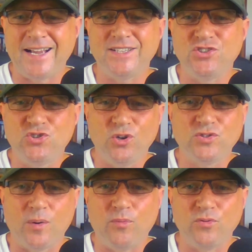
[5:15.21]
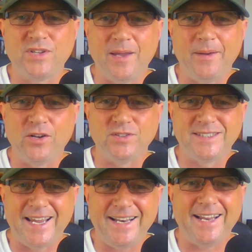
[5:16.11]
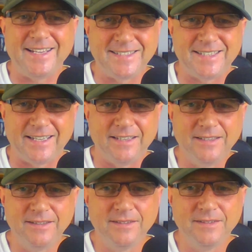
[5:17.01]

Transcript: and Jota both came in on deadline day.